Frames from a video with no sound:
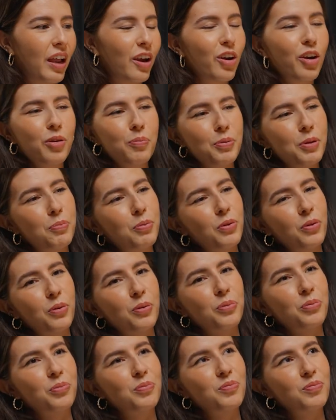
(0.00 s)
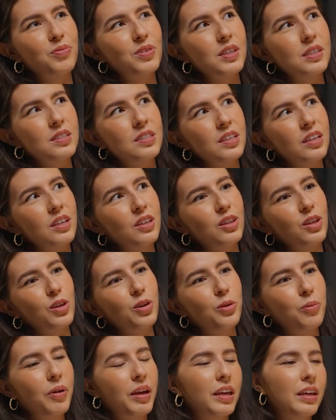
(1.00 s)
a lot of people see the
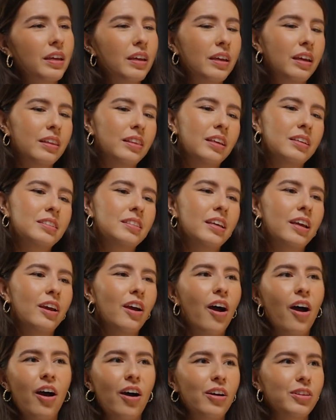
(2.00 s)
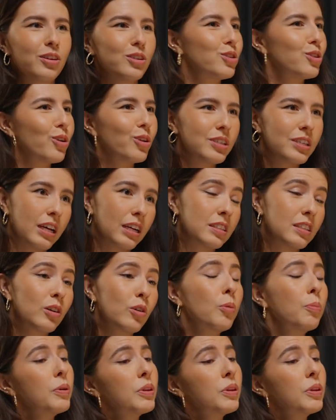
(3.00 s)
UAE and they say, there's no tax at all.